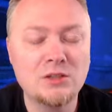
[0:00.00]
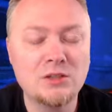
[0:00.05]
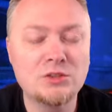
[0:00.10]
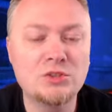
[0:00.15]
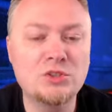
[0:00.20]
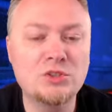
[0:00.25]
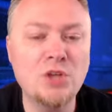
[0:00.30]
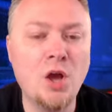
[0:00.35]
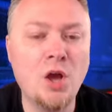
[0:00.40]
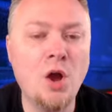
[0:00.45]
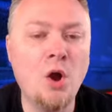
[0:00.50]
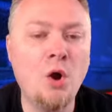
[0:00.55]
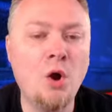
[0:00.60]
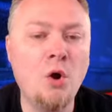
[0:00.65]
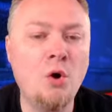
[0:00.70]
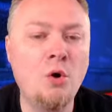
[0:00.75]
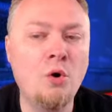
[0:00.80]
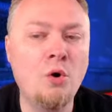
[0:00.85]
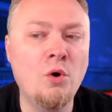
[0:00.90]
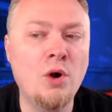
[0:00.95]

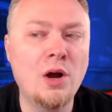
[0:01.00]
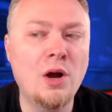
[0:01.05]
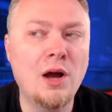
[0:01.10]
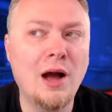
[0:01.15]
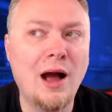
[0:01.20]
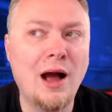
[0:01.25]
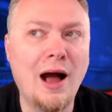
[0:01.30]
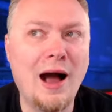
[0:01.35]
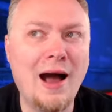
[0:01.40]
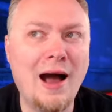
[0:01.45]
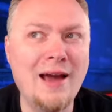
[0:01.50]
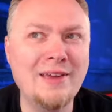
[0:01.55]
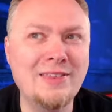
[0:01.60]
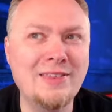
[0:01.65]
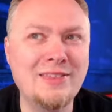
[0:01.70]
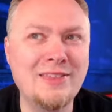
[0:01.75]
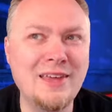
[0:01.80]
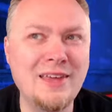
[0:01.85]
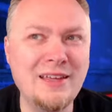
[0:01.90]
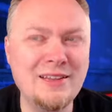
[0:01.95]
So I
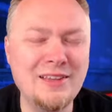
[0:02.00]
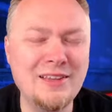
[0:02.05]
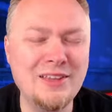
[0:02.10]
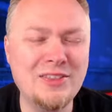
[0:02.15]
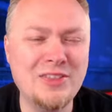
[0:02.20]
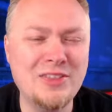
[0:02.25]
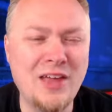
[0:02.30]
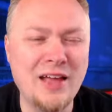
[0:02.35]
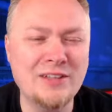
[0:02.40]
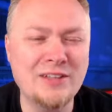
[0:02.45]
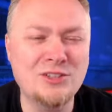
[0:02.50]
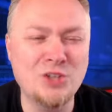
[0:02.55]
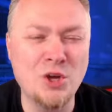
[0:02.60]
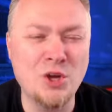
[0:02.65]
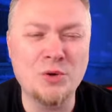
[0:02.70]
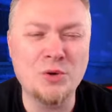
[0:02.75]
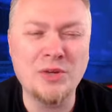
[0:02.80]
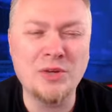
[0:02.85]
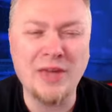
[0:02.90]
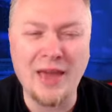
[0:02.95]
think that that's
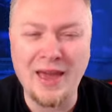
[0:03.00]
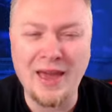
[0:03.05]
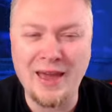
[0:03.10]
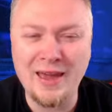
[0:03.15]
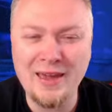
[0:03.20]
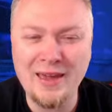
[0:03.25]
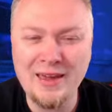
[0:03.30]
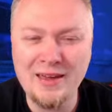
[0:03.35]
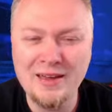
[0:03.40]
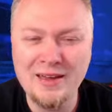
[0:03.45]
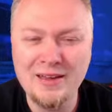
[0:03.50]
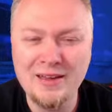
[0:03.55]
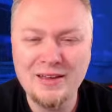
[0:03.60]
okay.